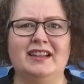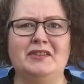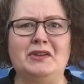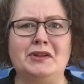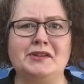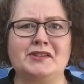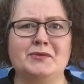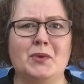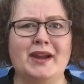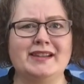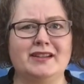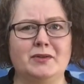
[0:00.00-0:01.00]
there are lots of
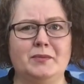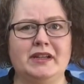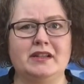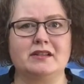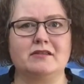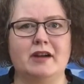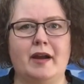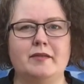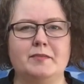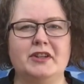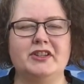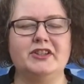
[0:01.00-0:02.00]
ways it can be described,
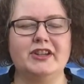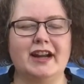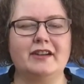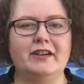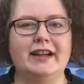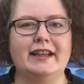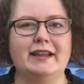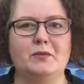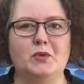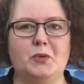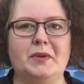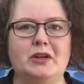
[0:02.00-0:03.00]
but generally it
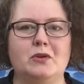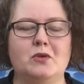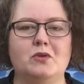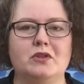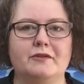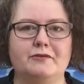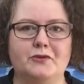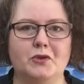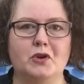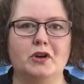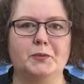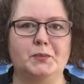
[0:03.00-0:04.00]
will be called
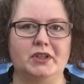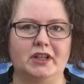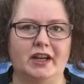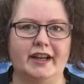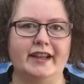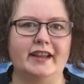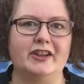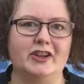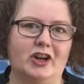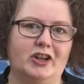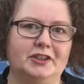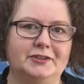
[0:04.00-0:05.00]
four-ply
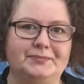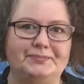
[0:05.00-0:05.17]
yarn.